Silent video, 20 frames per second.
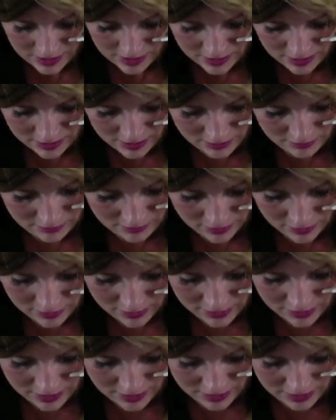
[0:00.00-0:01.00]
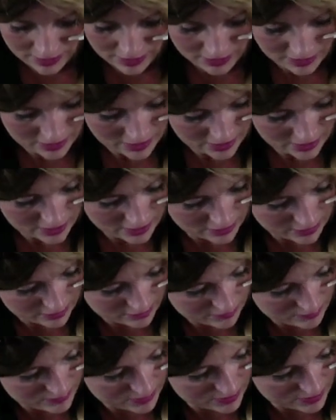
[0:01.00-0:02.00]
and squirt a
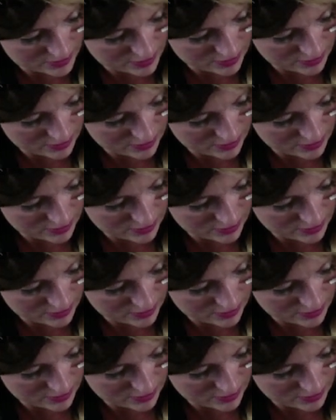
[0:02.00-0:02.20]
little bit of